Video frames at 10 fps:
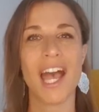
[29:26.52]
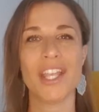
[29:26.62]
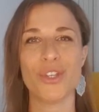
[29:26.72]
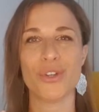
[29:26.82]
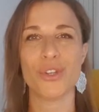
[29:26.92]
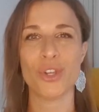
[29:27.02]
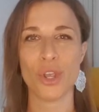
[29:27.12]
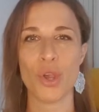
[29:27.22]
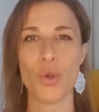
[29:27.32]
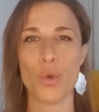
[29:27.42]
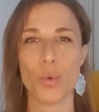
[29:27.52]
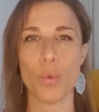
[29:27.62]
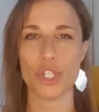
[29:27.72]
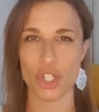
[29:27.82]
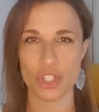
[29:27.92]
and you know
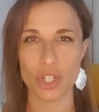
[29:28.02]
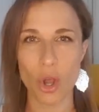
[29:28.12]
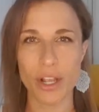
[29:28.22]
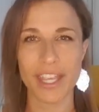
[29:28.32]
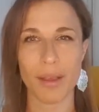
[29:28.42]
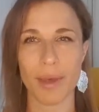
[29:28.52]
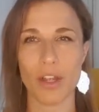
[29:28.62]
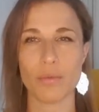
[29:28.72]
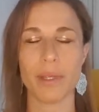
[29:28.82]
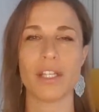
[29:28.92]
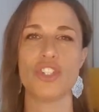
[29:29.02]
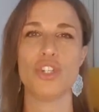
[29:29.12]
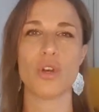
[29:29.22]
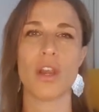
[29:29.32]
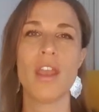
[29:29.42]
what you're talking about because
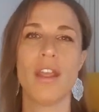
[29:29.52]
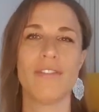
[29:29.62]
you're